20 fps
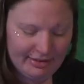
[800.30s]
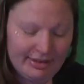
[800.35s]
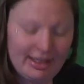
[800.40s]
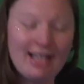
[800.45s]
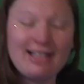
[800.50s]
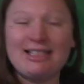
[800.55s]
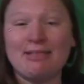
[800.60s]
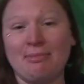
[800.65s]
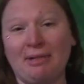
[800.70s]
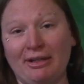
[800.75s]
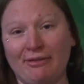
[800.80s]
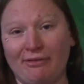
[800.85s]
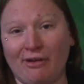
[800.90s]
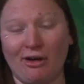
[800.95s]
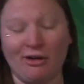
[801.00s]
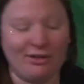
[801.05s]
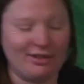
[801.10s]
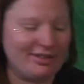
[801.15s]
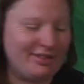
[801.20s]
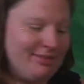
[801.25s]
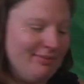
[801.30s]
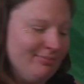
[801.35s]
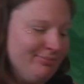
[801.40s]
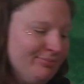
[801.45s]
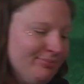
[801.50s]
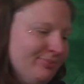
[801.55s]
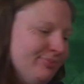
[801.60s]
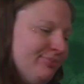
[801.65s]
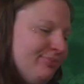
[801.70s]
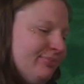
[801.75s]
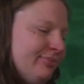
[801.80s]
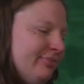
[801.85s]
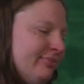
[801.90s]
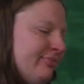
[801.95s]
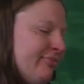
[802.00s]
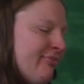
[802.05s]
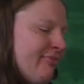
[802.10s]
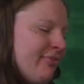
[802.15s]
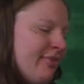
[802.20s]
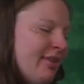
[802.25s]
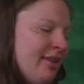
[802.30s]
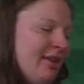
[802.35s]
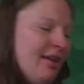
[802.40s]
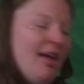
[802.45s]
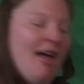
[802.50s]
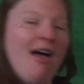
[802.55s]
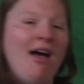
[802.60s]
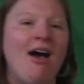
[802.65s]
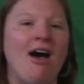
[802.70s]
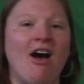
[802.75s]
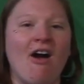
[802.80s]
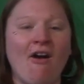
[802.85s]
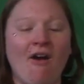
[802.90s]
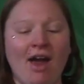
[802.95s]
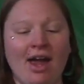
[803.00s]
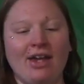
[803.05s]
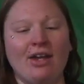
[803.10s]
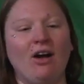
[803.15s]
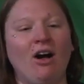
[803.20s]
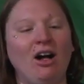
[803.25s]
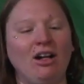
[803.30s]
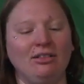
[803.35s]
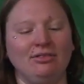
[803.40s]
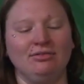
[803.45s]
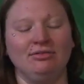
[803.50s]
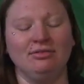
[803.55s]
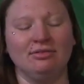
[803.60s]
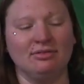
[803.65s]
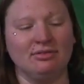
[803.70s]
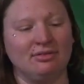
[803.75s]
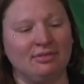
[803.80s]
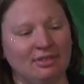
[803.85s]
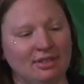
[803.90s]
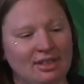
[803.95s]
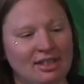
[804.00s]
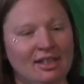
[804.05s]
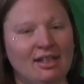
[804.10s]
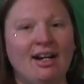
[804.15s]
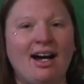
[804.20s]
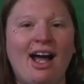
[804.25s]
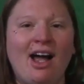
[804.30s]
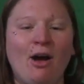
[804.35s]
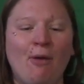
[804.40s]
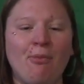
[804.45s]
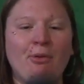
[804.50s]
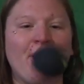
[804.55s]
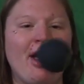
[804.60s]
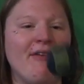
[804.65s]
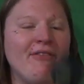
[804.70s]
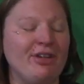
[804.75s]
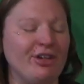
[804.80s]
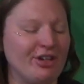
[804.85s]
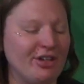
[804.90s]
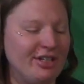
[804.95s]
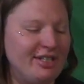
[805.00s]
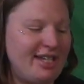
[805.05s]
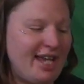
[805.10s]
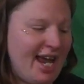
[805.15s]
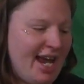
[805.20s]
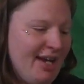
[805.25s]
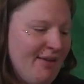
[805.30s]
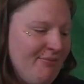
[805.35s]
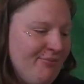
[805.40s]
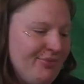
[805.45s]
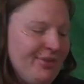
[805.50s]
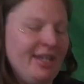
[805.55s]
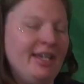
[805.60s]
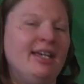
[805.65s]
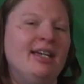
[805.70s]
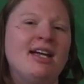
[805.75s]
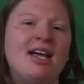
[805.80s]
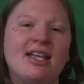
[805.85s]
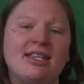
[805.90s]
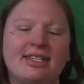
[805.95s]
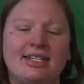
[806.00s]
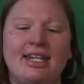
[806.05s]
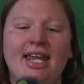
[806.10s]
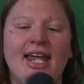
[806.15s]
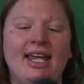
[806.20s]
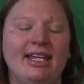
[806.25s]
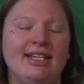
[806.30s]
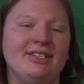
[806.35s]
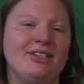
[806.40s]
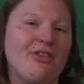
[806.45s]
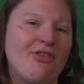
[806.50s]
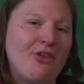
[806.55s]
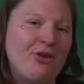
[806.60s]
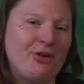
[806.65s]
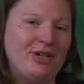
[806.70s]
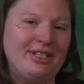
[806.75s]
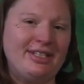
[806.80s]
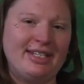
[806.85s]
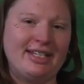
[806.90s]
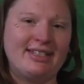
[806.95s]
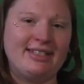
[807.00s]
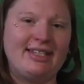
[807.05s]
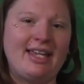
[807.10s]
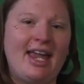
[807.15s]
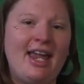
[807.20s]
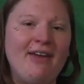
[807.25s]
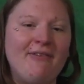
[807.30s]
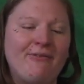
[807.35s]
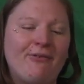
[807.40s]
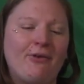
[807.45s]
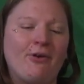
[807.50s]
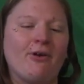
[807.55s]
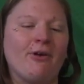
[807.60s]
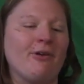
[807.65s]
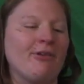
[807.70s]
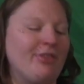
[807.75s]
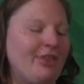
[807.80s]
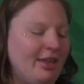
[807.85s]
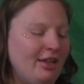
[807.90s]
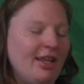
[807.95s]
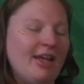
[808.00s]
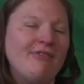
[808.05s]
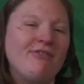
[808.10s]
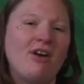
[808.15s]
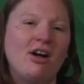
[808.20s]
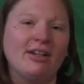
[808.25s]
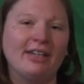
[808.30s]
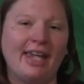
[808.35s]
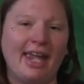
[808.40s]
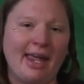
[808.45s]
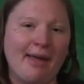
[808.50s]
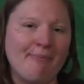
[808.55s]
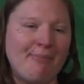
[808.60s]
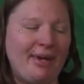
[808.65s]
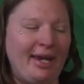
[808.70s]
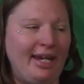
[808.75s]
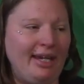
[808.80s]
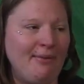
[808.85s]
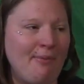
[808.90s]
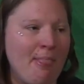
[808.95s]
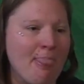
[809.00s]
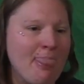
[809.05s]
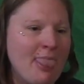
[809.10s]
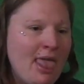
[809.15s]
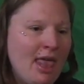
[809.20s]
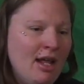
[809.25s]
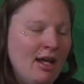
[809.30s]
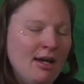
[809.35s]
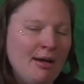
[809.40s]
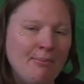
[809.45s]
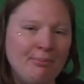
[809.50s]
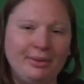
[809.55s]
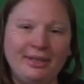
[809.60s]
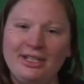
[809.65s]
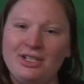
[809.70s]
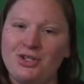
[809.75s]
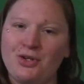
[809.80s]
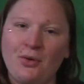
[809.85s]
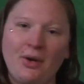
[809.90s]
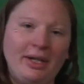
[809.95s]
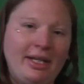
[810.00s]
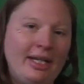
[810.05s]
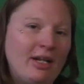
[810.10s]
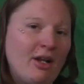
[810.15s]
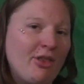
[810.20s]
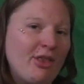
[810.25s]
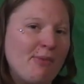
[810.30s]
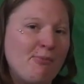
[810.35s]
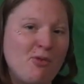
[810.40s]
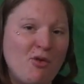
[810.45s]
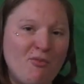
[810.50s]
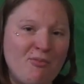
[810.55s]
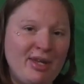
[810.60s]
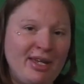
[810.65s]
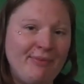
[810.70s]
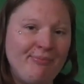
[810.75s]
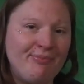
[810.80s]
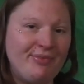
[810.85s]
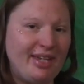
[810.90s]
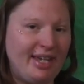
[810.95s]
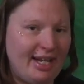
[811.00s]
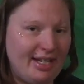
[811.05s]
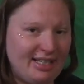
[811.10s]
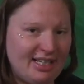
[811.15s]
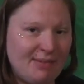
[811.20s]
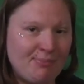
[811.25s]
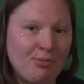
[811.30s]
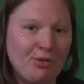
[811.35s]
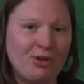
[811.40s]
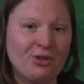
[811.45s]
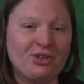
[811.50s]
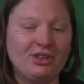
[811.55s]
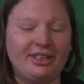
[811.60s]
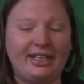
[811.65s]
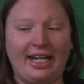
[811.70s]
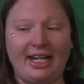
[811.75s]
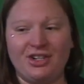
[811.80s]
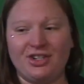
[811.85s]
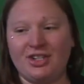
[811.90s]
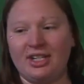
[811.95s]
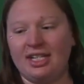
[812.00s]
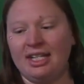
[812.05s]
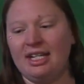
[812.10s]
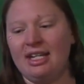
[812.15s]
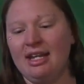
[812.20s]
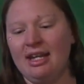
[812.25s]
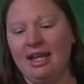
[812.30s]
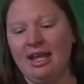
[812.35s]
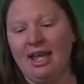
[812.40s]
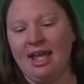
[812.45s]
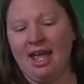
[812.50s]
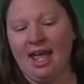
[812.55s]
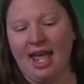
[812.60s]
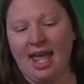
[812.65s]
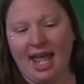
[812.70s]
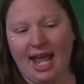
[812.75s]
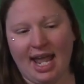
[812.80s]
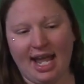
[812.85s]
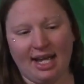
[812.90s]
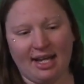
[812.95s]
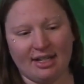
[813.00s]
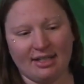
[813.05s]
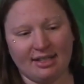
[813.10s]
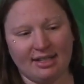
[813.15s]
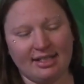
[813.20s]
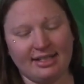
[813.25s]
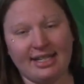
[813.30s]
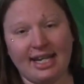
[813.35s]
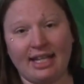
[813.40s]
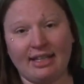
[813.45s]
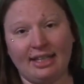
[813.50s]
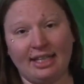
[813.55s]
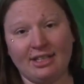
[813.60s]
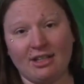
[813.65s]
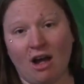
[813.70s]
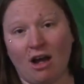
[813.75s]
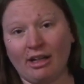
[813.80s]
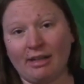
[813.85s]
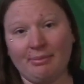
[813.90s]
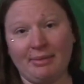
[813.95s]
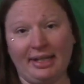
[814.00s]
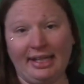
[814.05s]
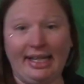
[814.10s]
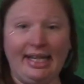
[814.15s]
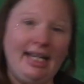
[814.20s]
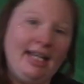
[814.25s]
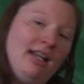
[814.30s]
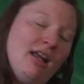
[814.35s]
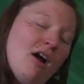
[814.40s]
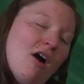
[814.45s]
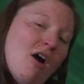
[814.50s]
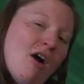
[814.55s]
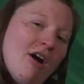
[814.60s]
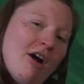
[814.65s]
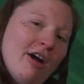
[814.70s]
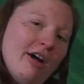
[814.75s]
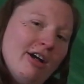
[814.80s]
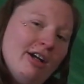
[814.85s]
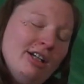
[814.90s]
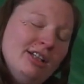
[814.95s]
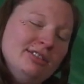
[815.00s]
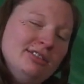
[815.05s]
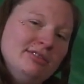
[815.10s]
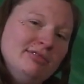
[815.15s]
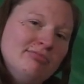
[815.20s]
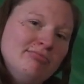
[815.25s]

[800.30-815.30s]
That's me, folks. All right, y'all. I hope you're having a good day. Today is the 36th day for the Love On campaign. Please join in on the movement, ending parental alienation, and daily documenting our